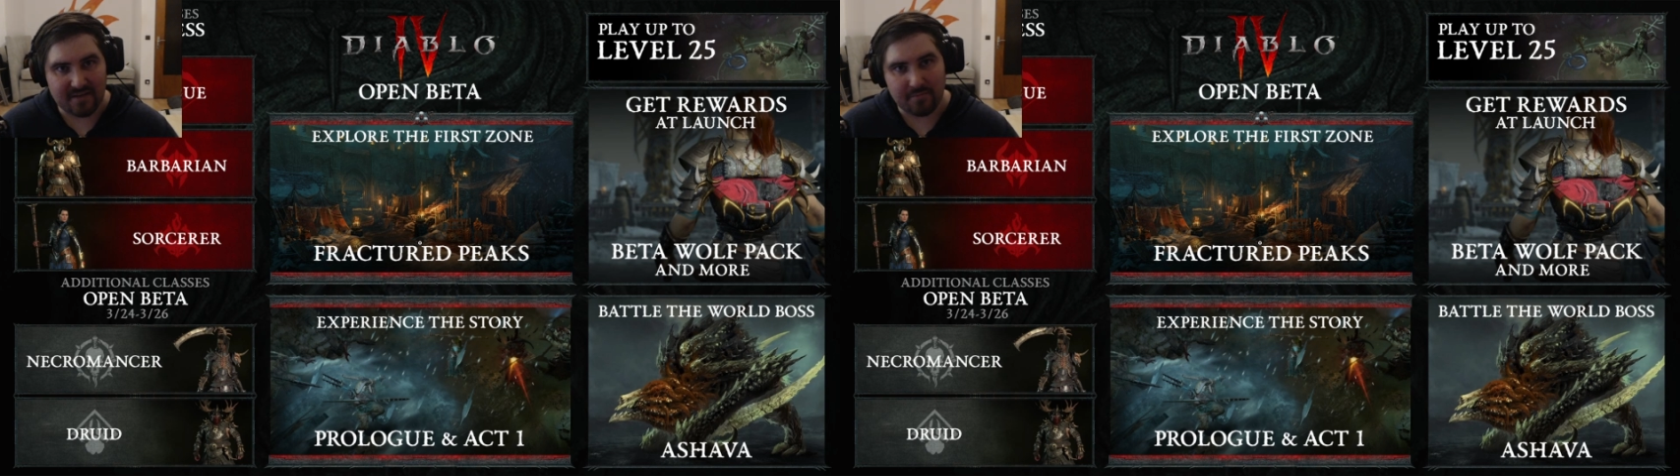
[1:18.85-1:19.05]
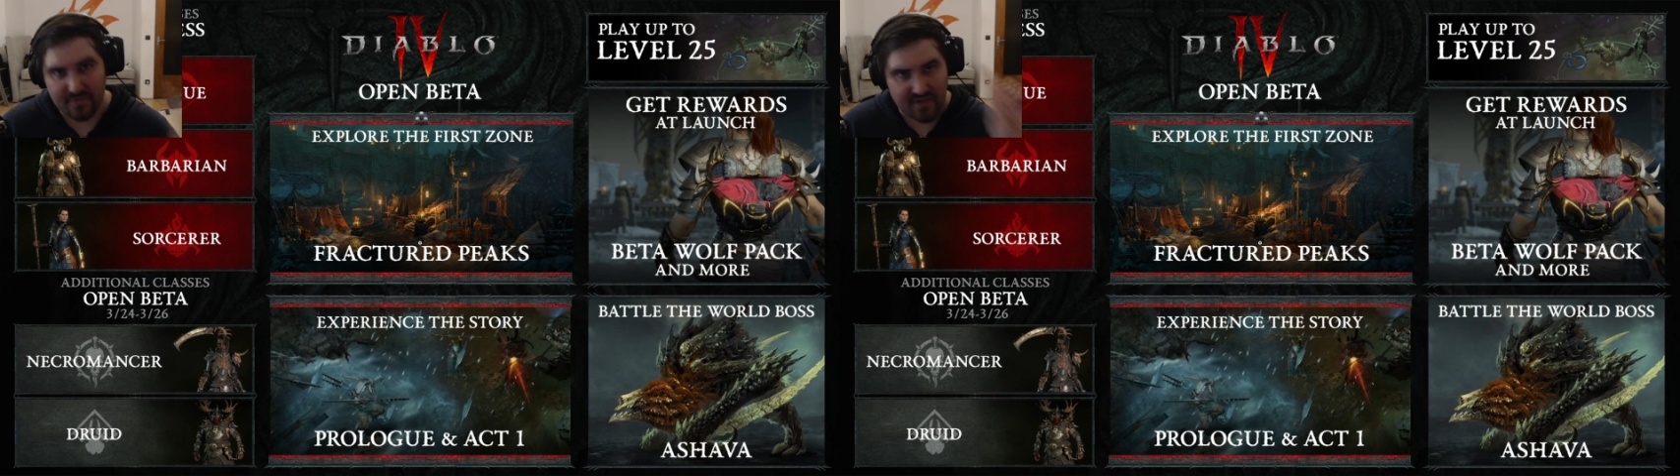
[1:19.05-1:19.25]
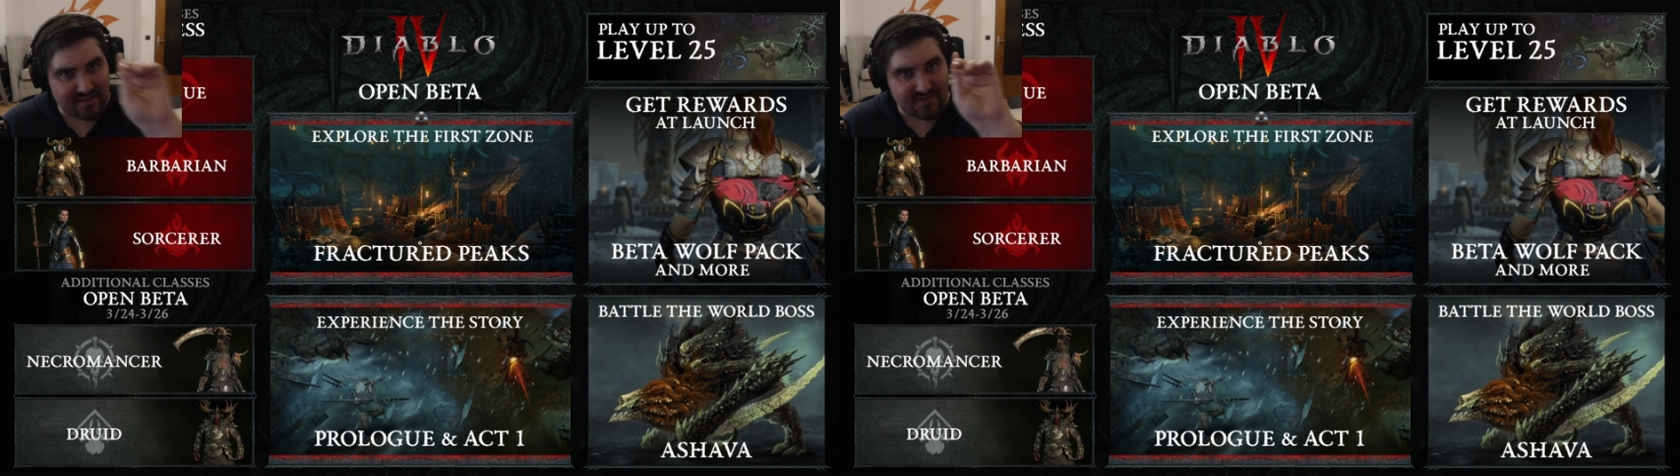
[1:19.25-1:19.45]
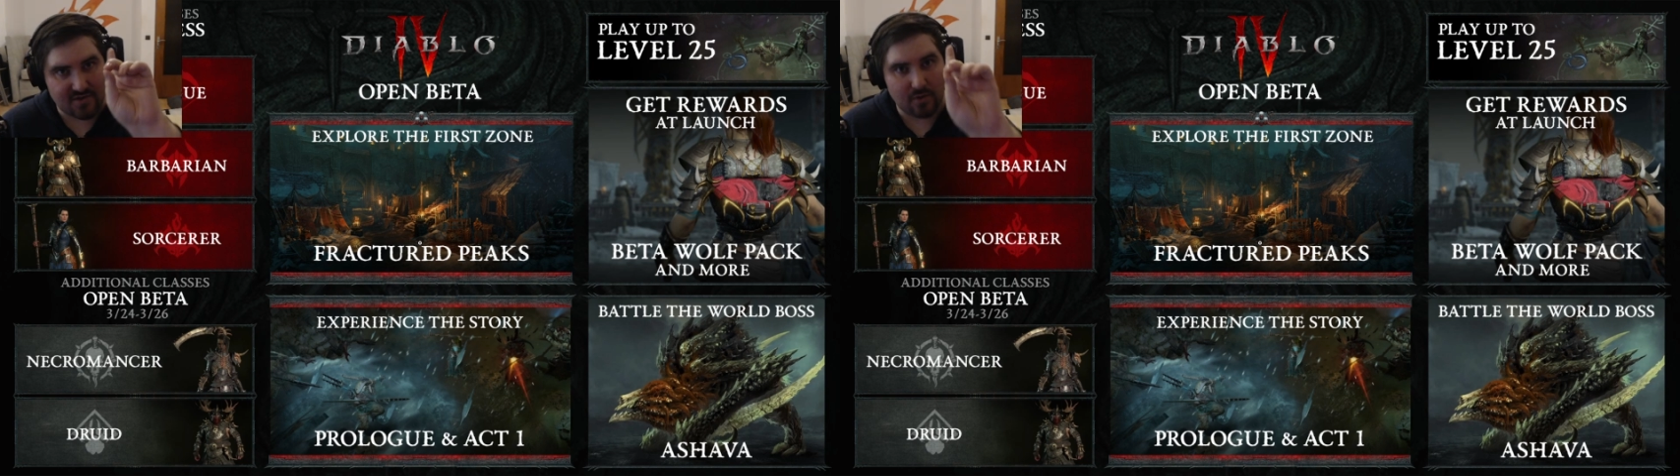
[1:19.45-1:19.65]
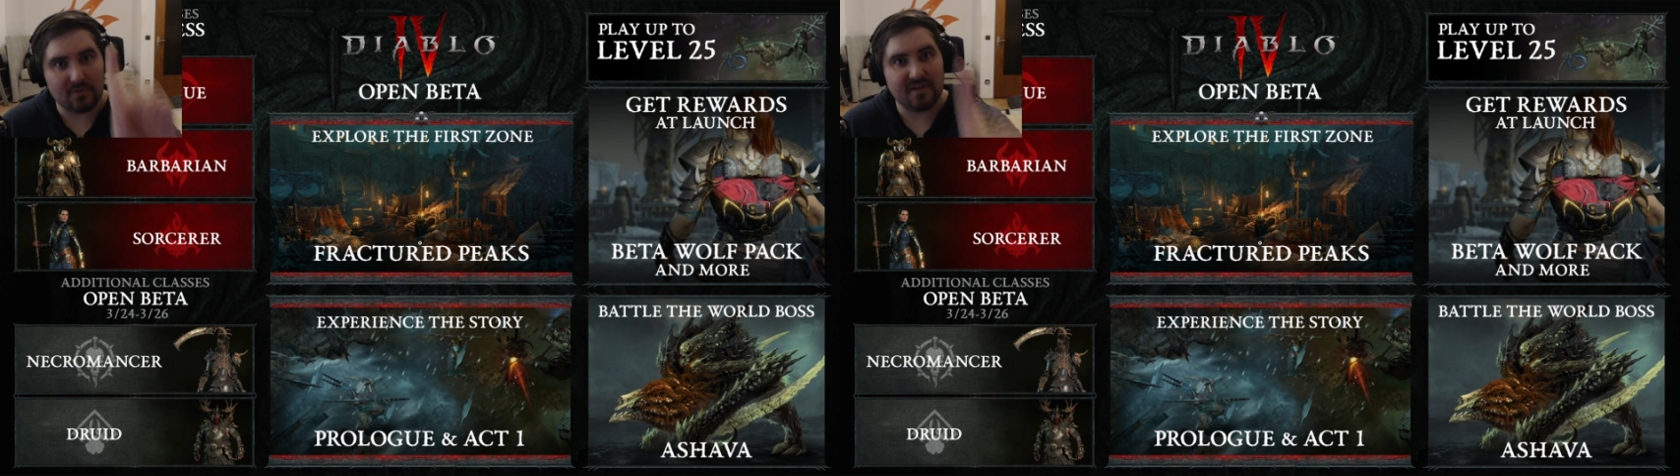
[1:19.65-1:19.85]
but that is
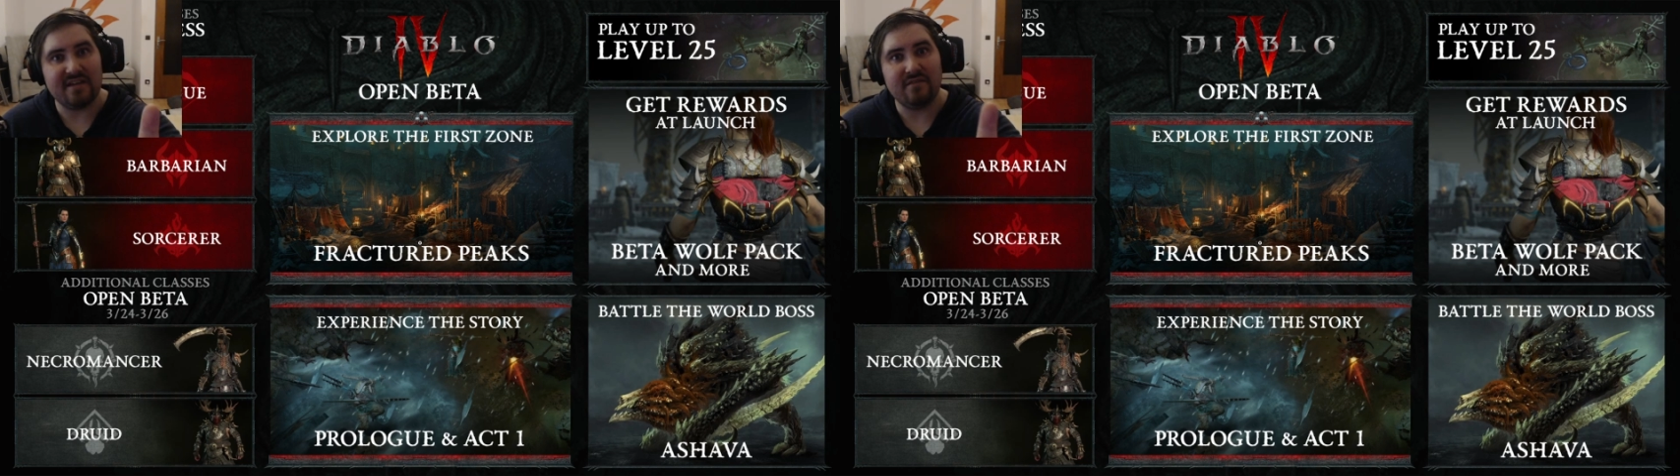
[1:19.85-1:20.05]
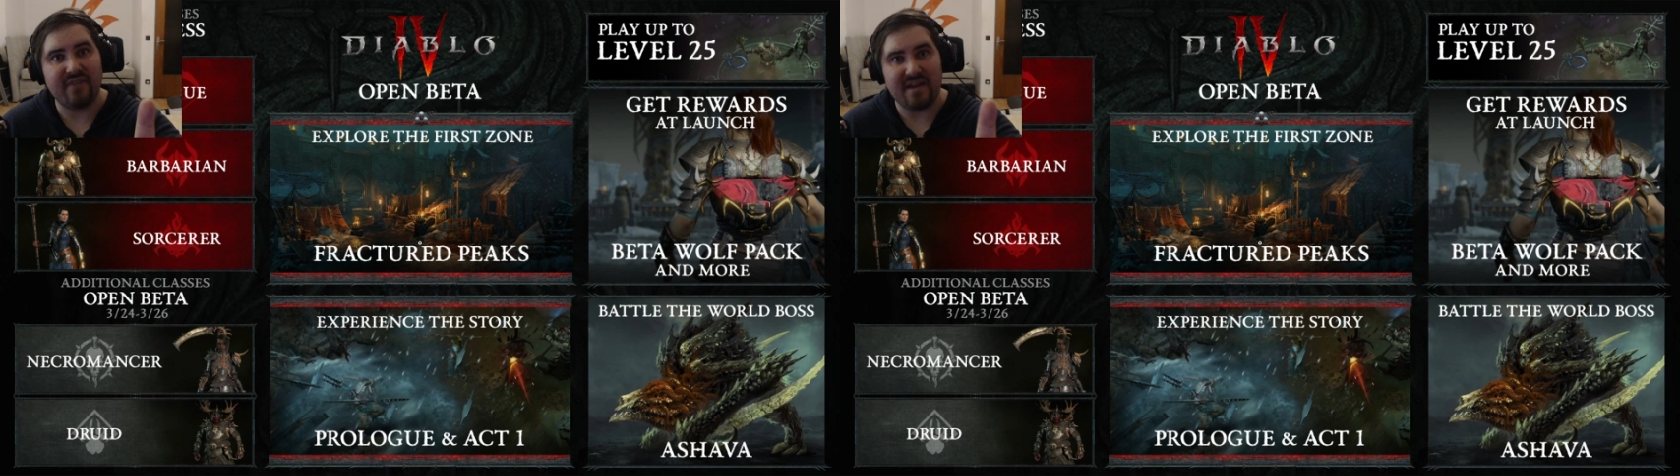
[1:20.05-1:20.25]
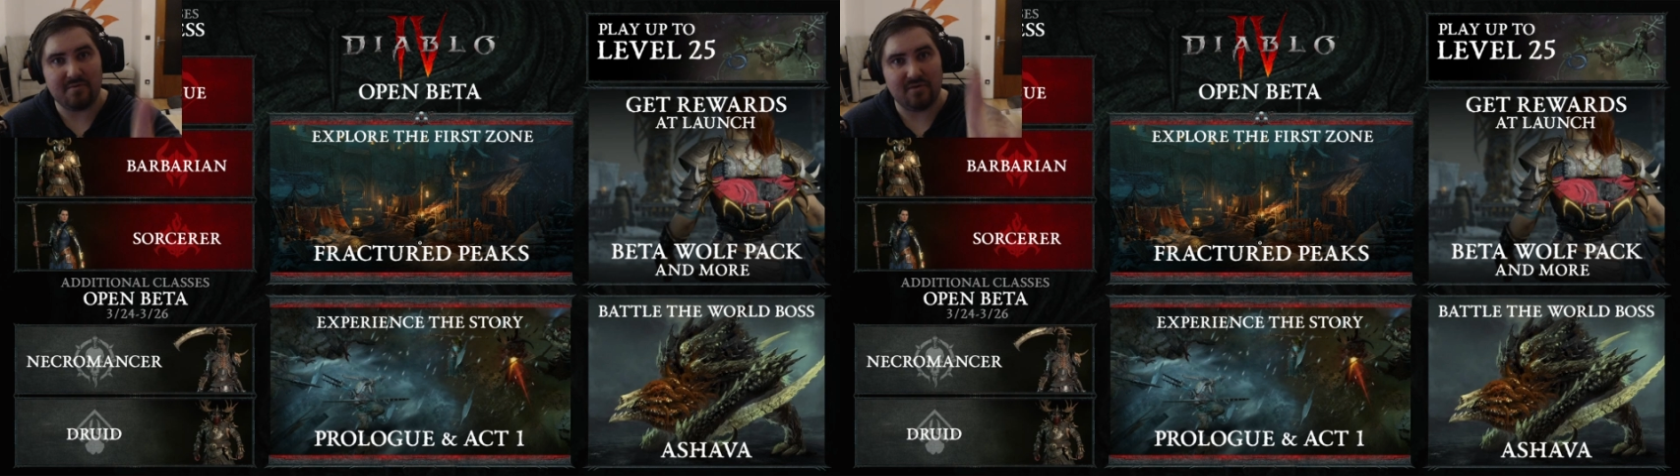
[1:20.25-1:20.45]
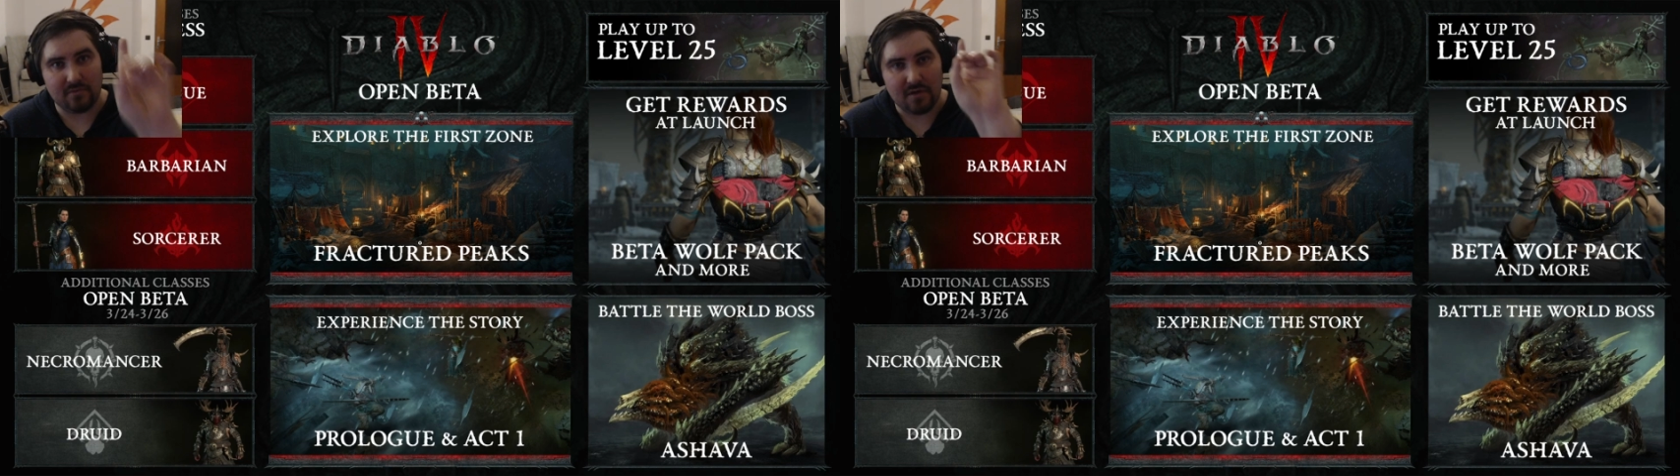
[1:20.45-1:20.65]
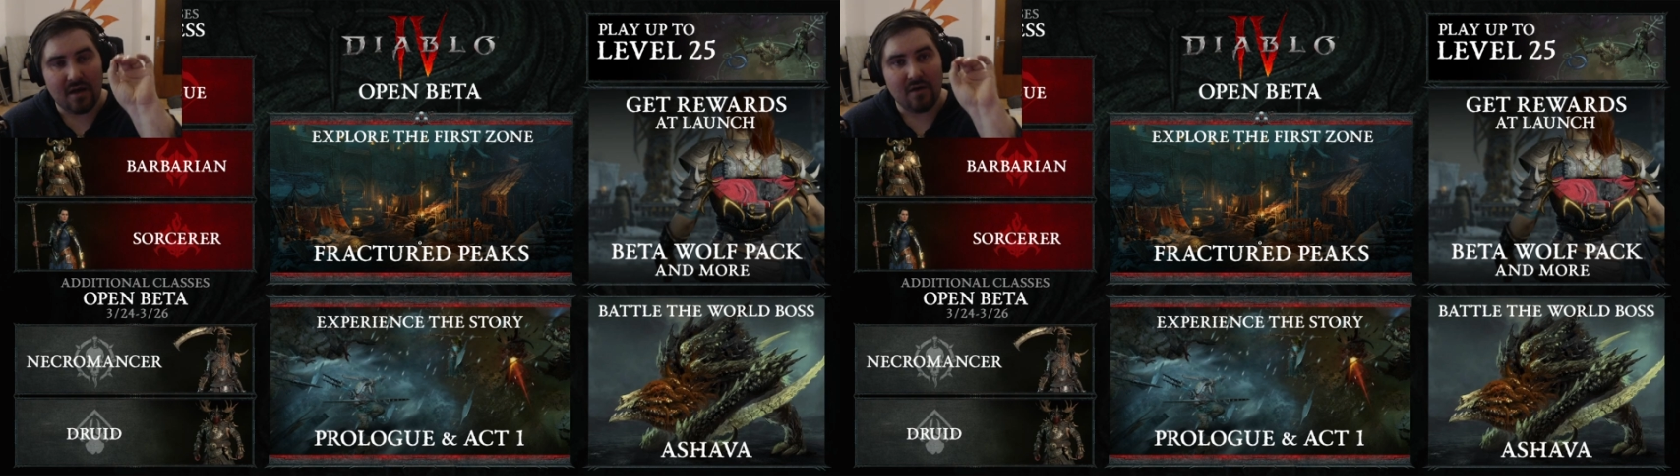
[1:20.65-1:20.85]
only available